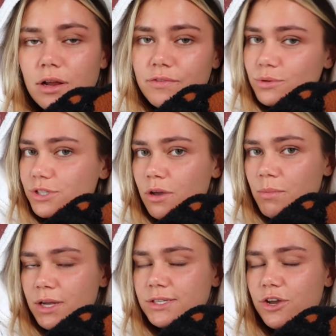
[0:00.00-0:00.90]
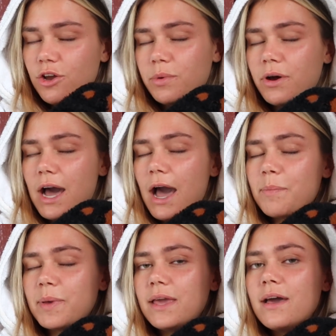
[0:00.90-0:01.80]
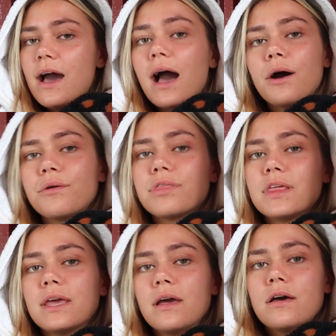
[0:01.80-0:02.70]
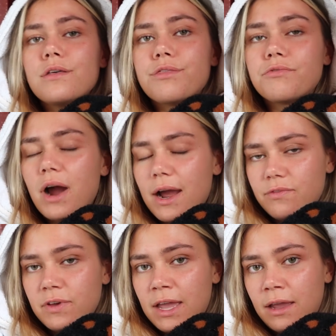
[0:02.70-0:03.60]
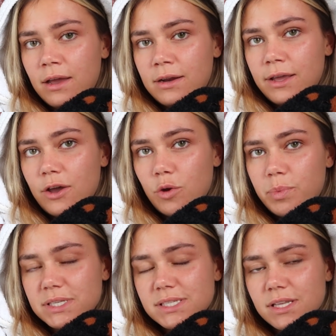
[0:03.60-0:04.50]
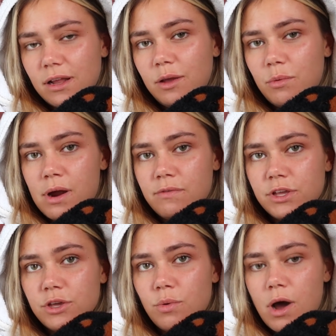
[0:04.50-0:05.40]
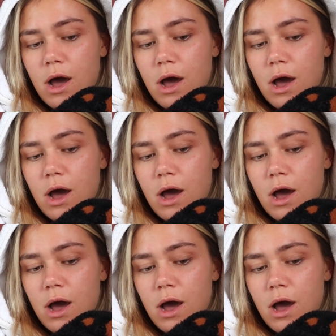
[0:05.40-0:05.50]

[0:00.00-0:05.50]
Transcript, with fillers: I love you all so much. I hope you are happy, healthy, thriving, and I hope it's sunny wherever you